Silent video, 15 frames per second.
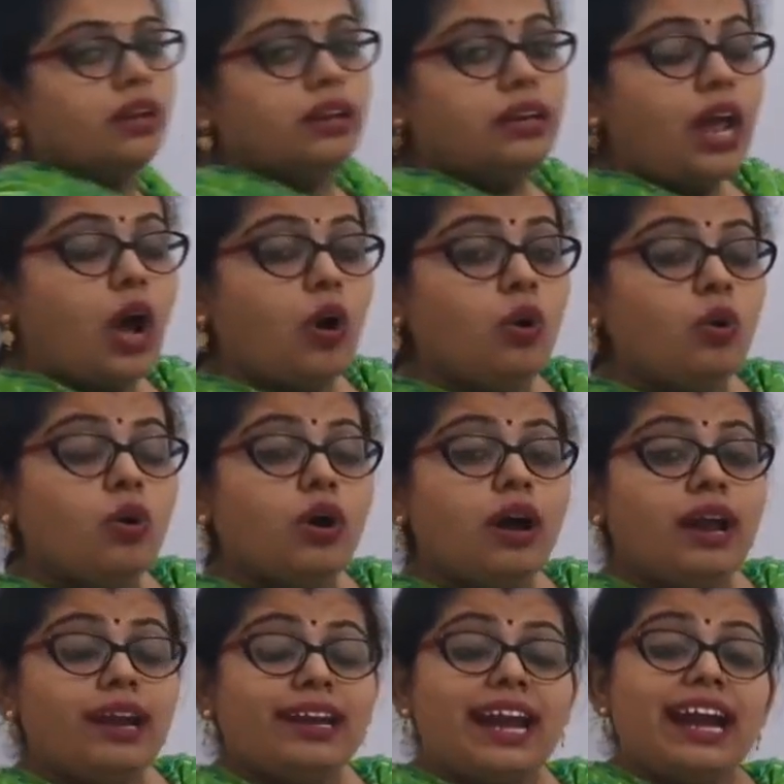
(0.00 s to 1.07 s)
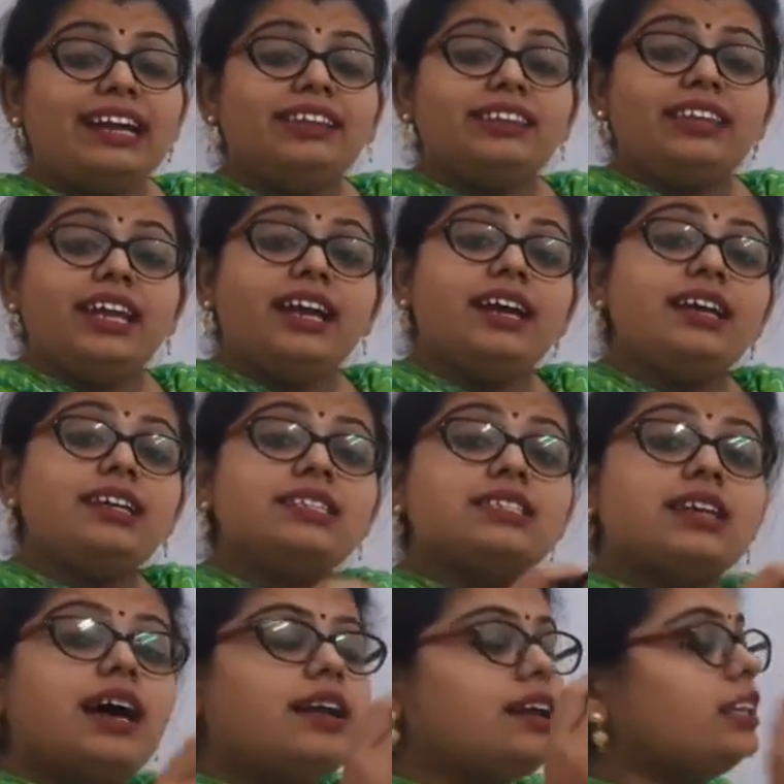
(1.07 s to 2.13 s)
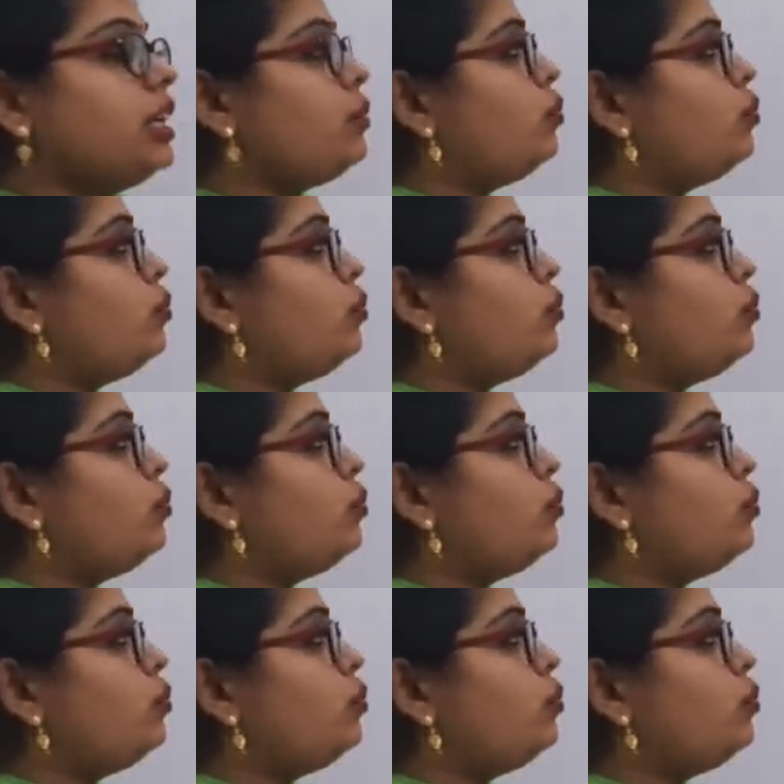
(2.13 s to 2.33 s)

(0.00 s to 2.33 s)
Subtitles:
Now let there is another